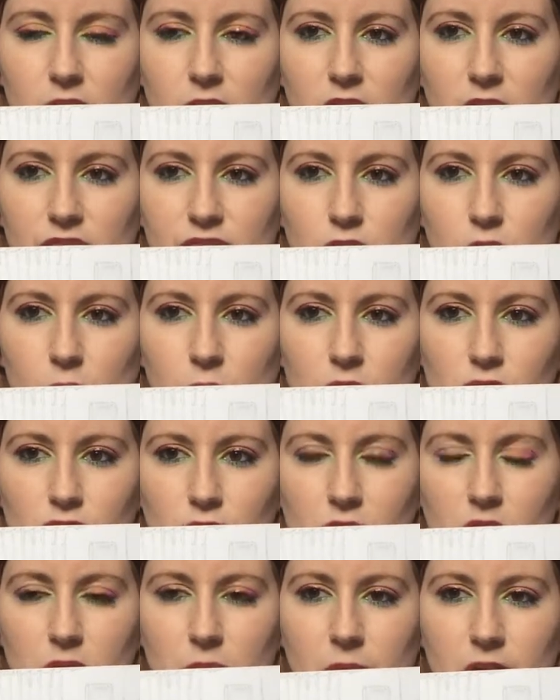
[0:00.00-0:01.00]
I've got my
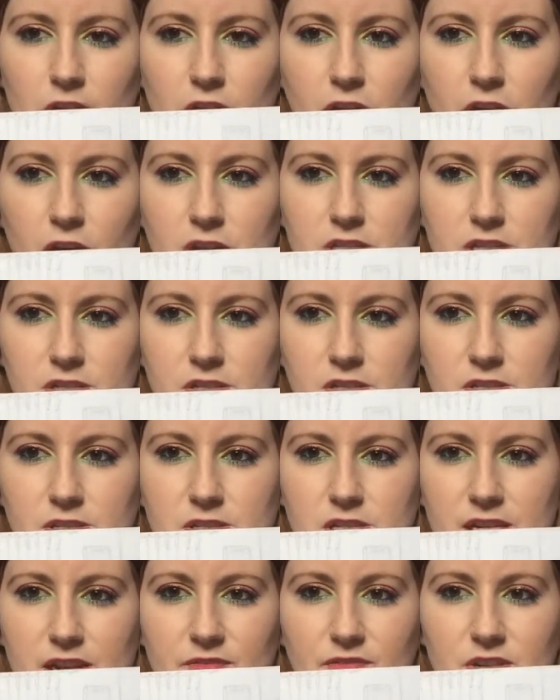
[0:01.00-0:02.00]
rug, my
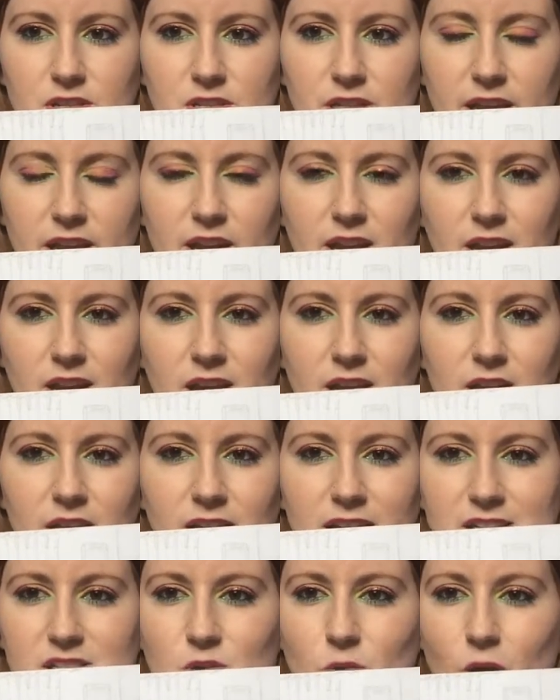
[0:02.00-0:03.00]
curtains and everything.
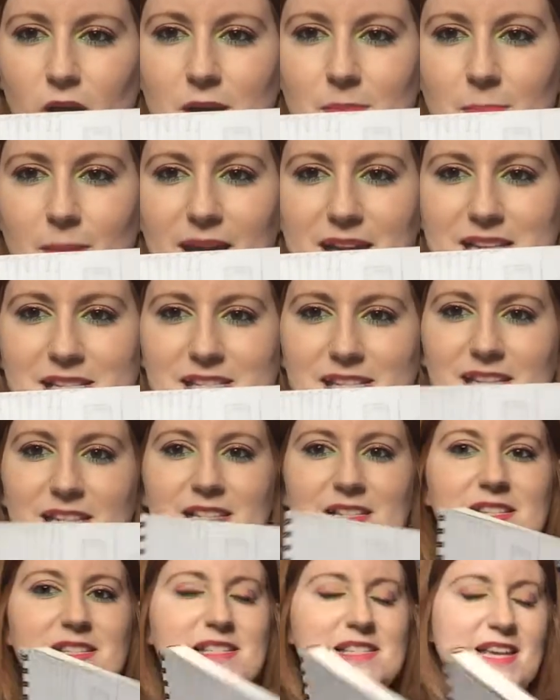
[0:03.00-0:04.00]
It's quite
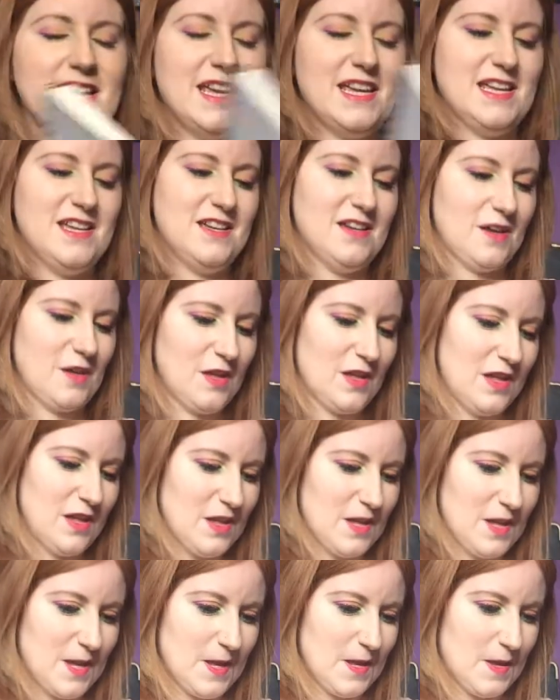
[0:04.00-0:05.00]
amazing to see
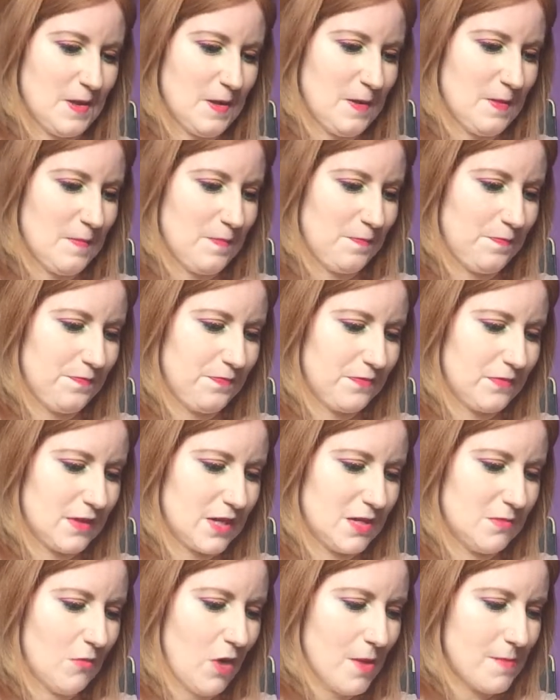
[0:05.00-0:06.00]

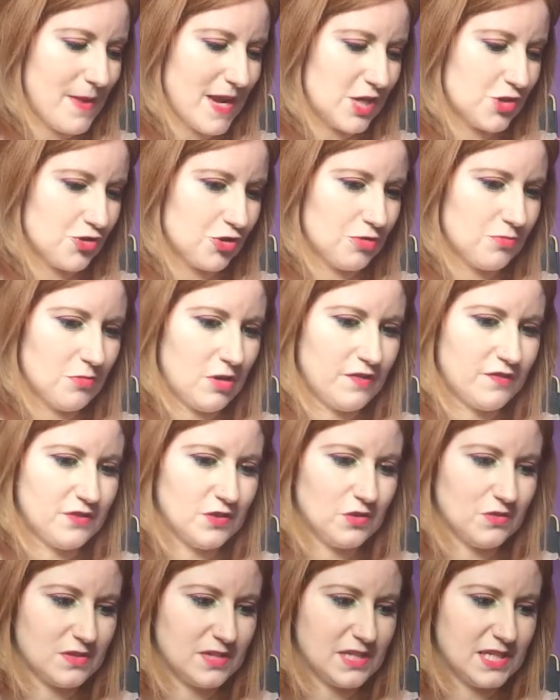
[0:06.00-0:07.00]
my bedroom. I've
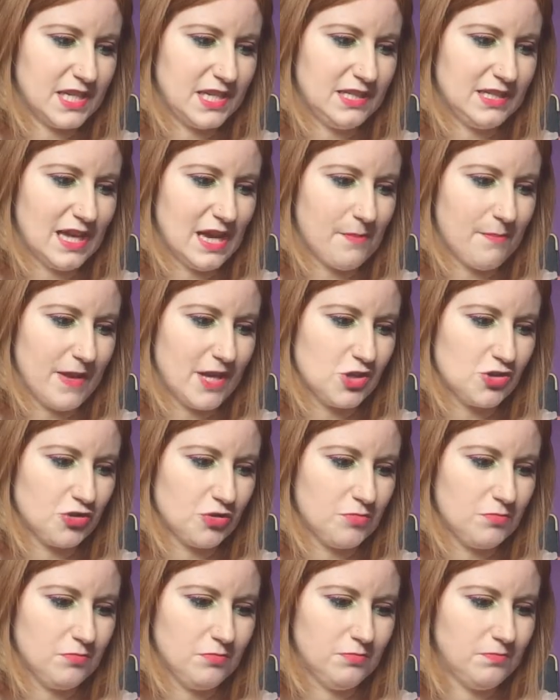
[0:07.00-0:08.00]
not seen that
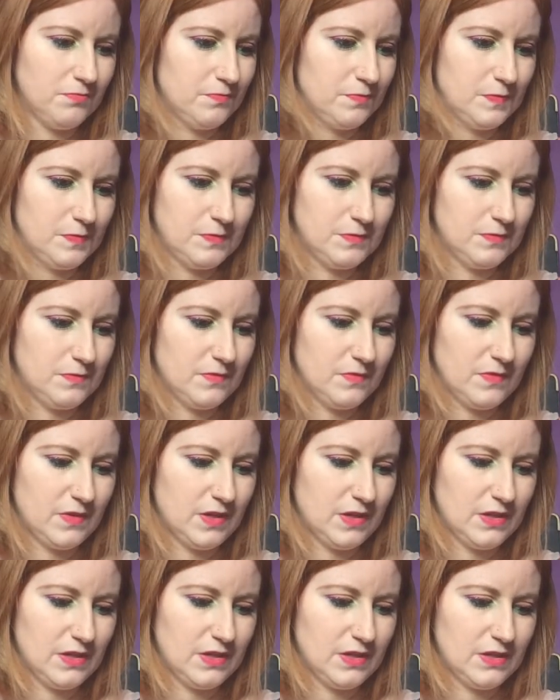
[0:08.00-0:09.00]
bedroom,
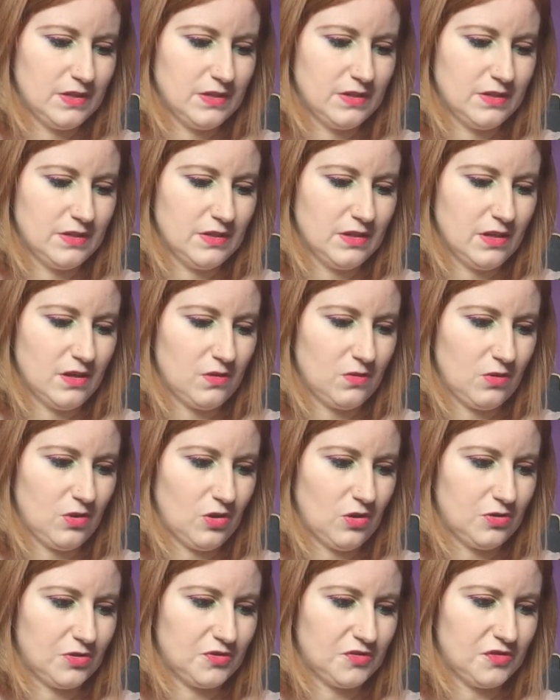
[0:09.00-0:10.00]
oh
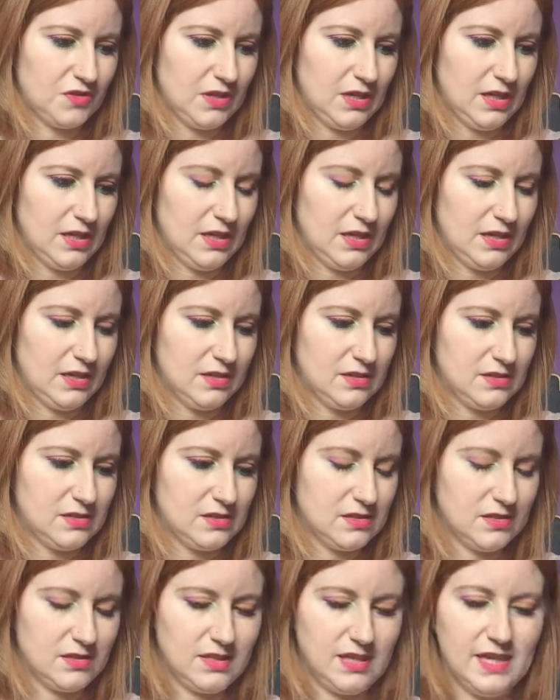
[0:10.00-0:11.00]
God, for
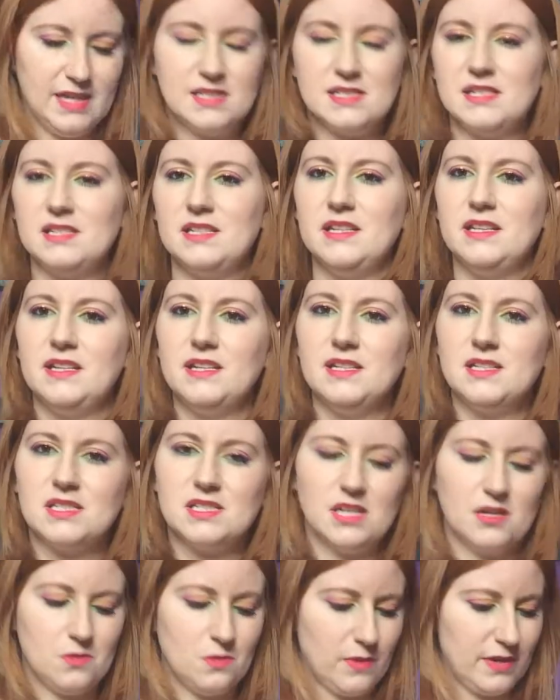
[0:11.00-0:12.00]
years and years.
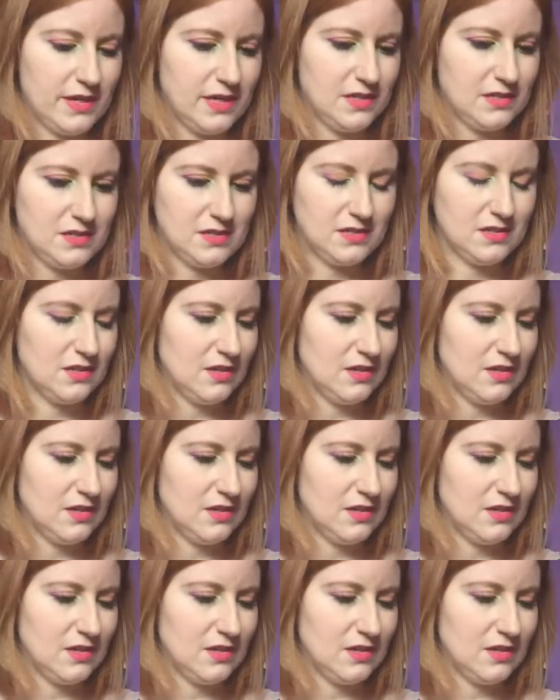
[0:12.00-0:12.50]
So weird.